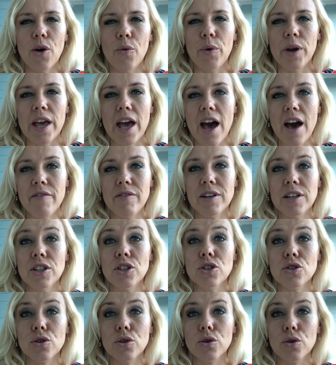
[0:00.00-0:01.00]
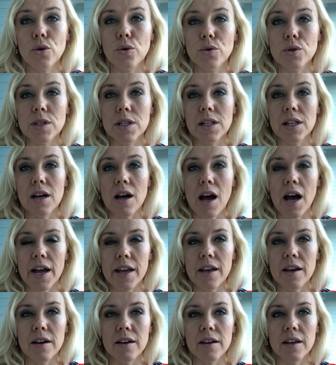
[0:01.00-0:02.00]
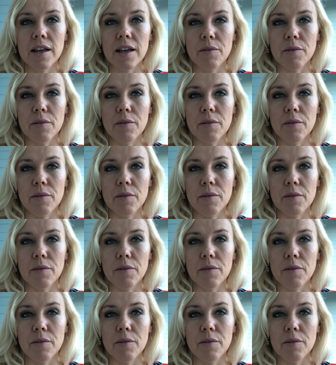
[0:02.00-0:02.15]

We have an intracoastal kayak